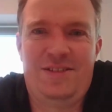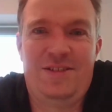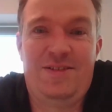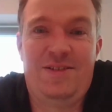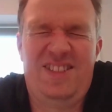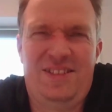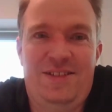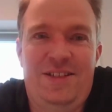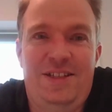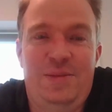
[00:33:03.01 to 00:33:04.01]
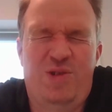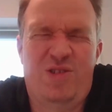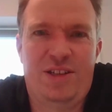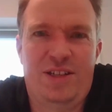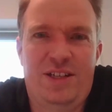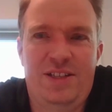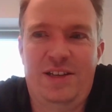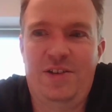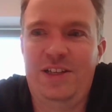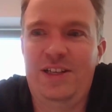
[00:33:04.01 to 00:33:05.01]
so it gets prioritized
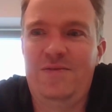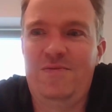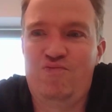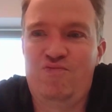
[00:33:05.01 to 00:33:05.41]
and looked at.